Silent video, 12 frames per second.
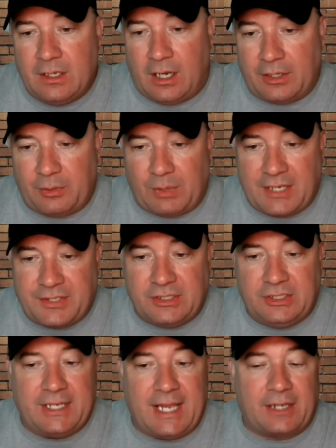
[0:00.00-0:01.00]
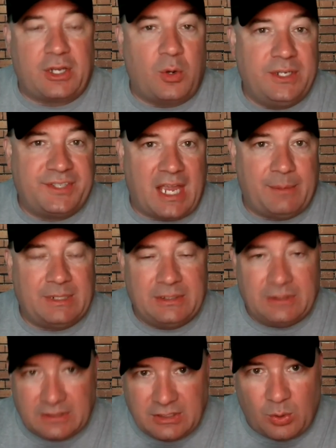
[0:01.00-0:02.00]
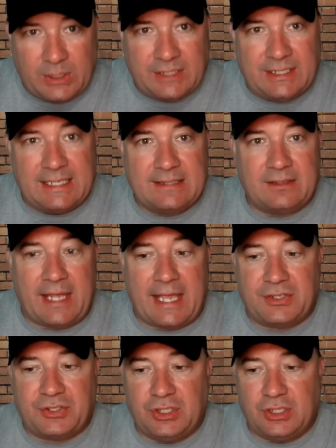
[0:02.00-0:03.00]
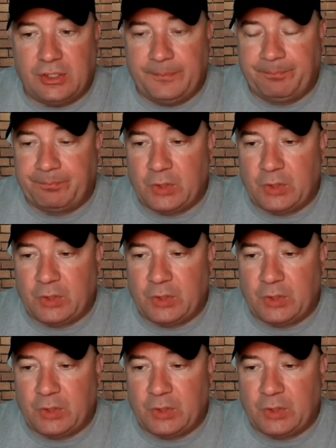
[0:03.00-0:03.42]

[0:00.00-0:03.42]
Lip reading: on the roster, you got Cody Simon going into his last year.